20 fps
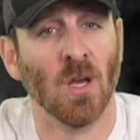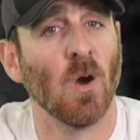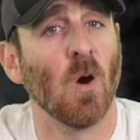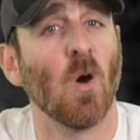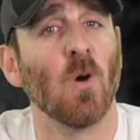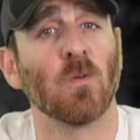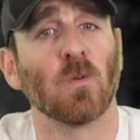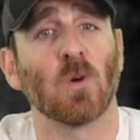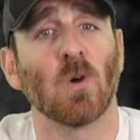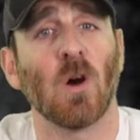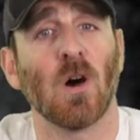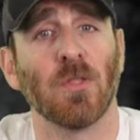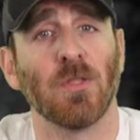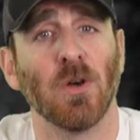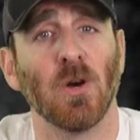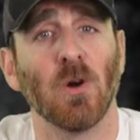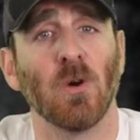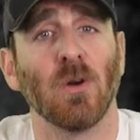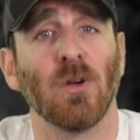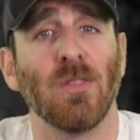Overall,
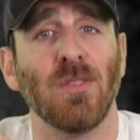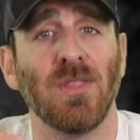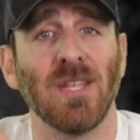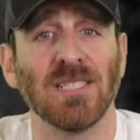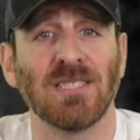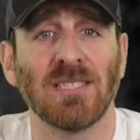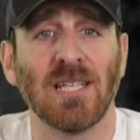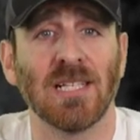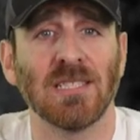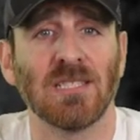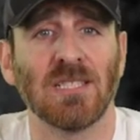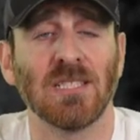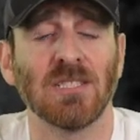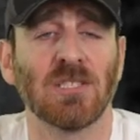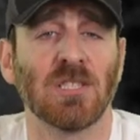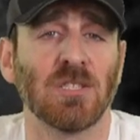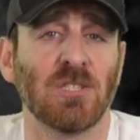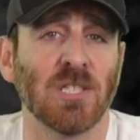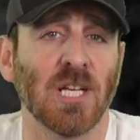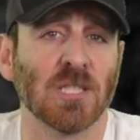though, this testing
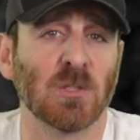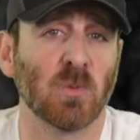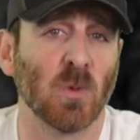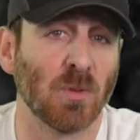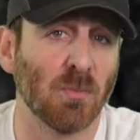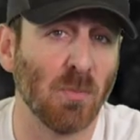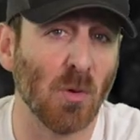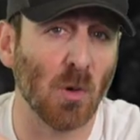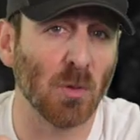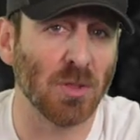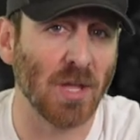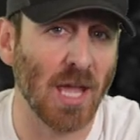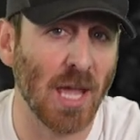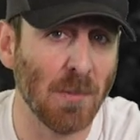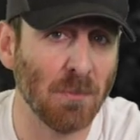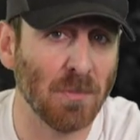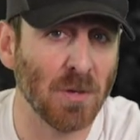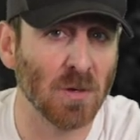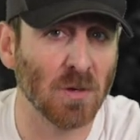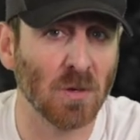suggests with both
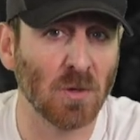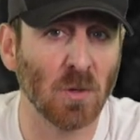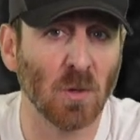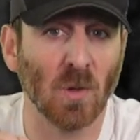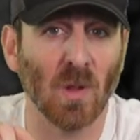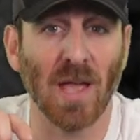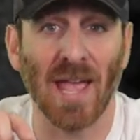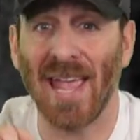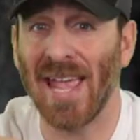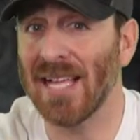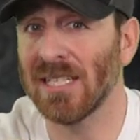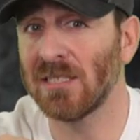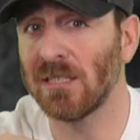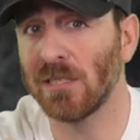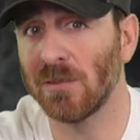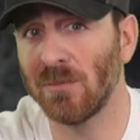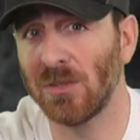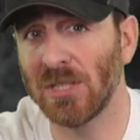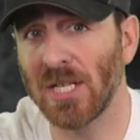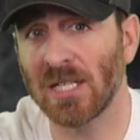empirical and
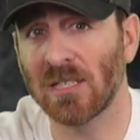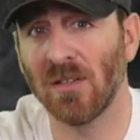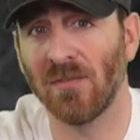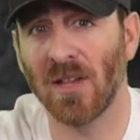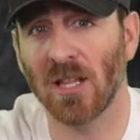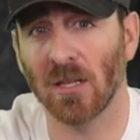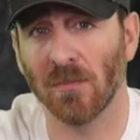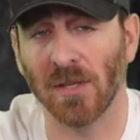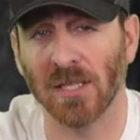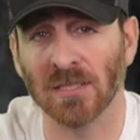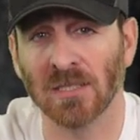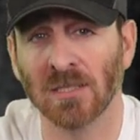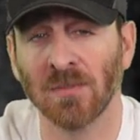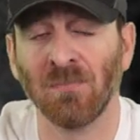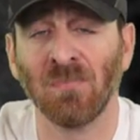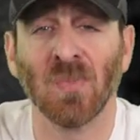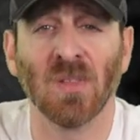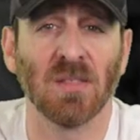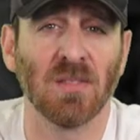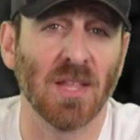subjective elements
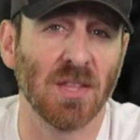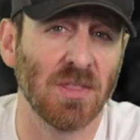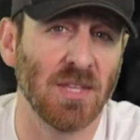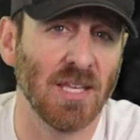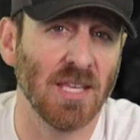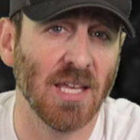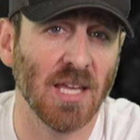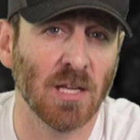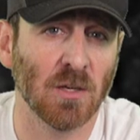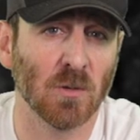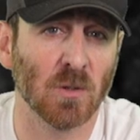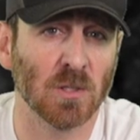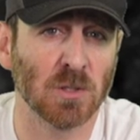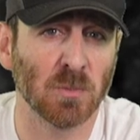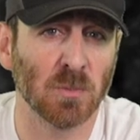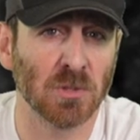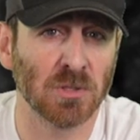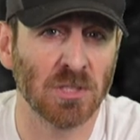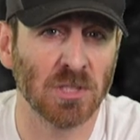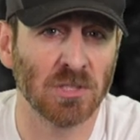that the Icarus
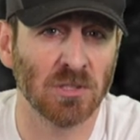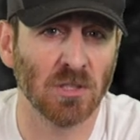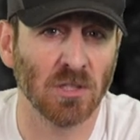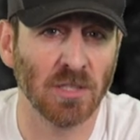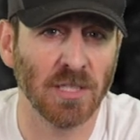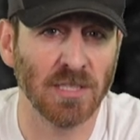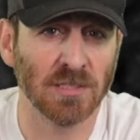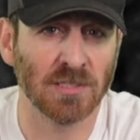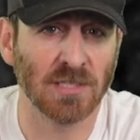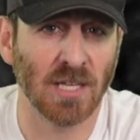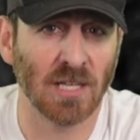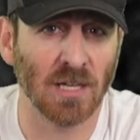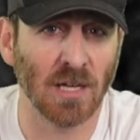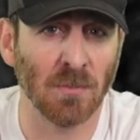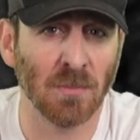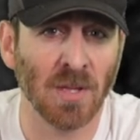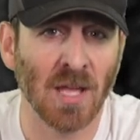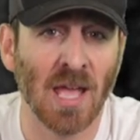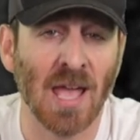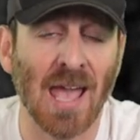Precision Elite
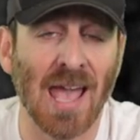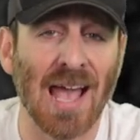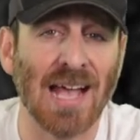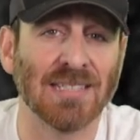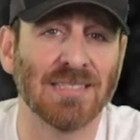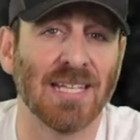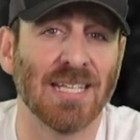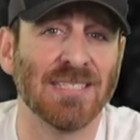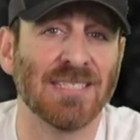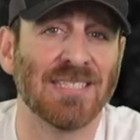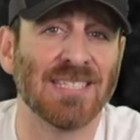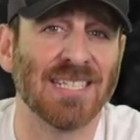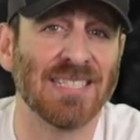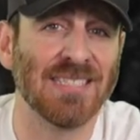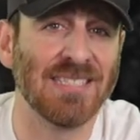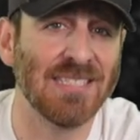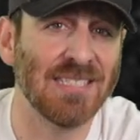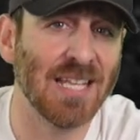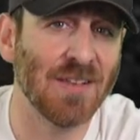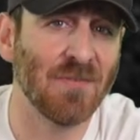setup has a
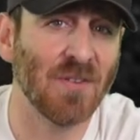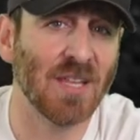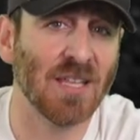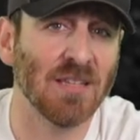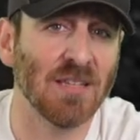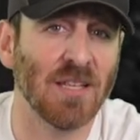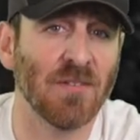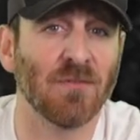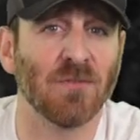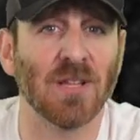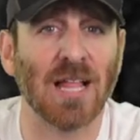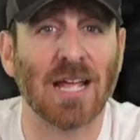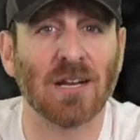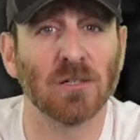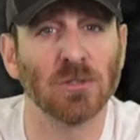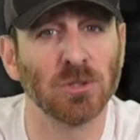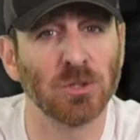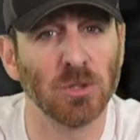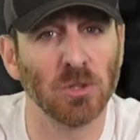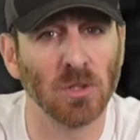significantly
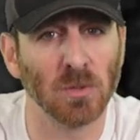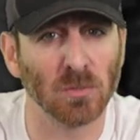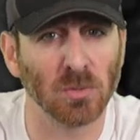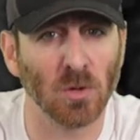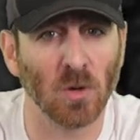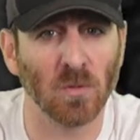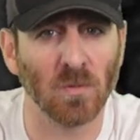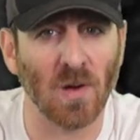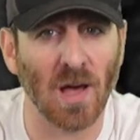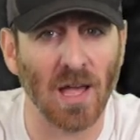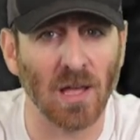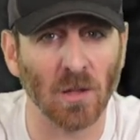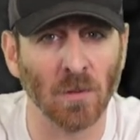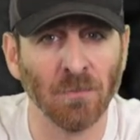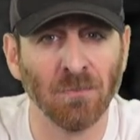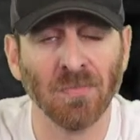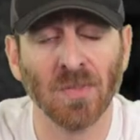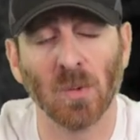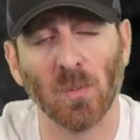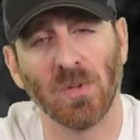flatter shooting
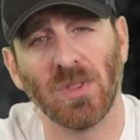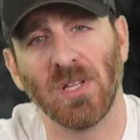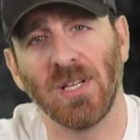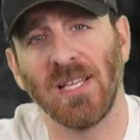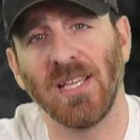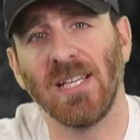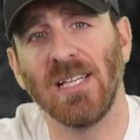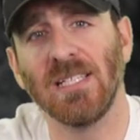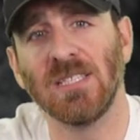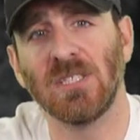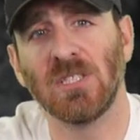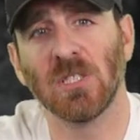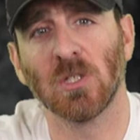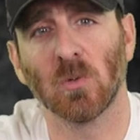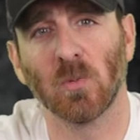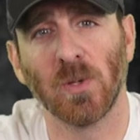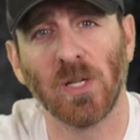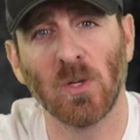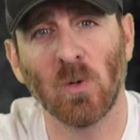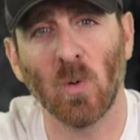profile with an
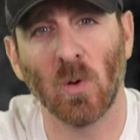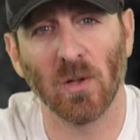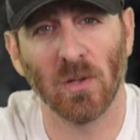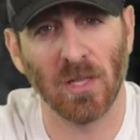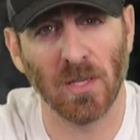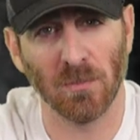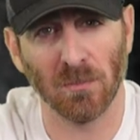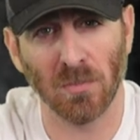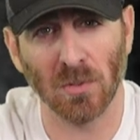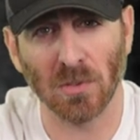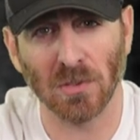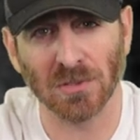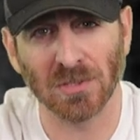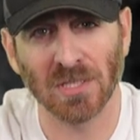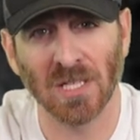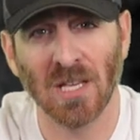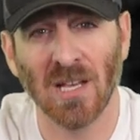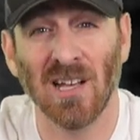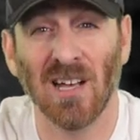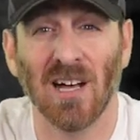easier recoil
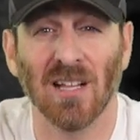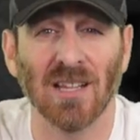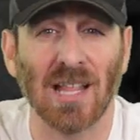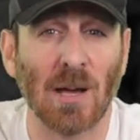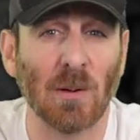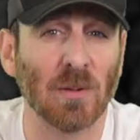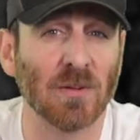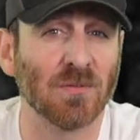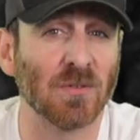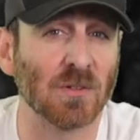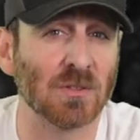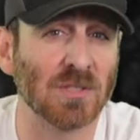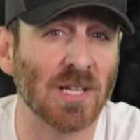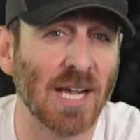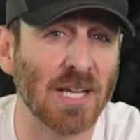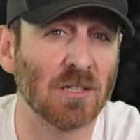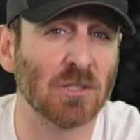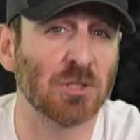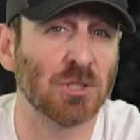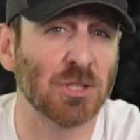impulse, allowing for
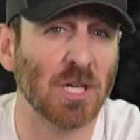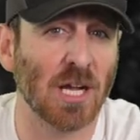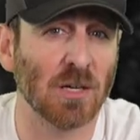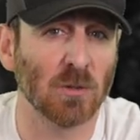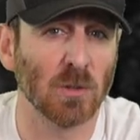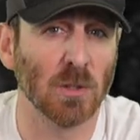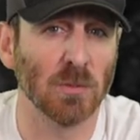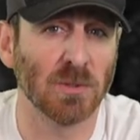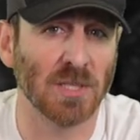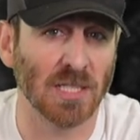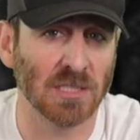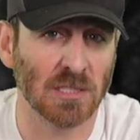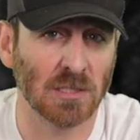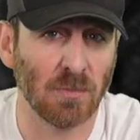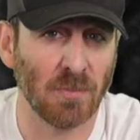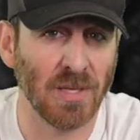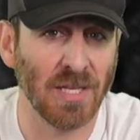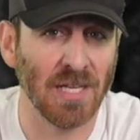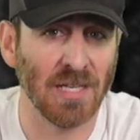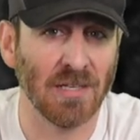tighter shot groups at
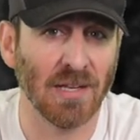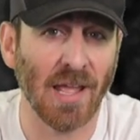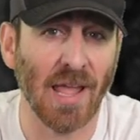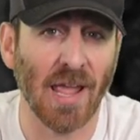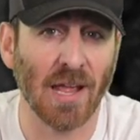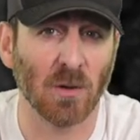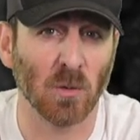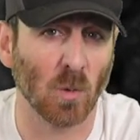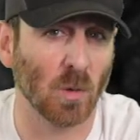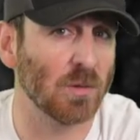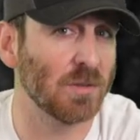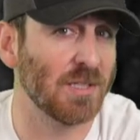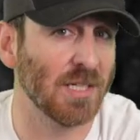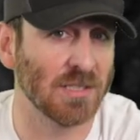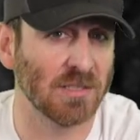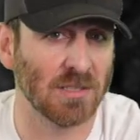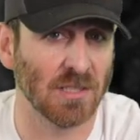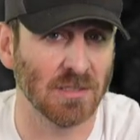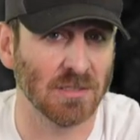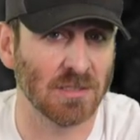speed and or
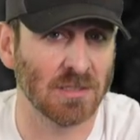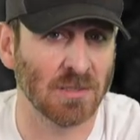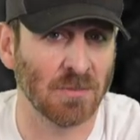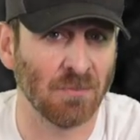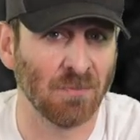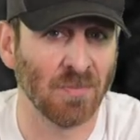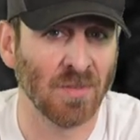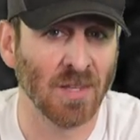distance.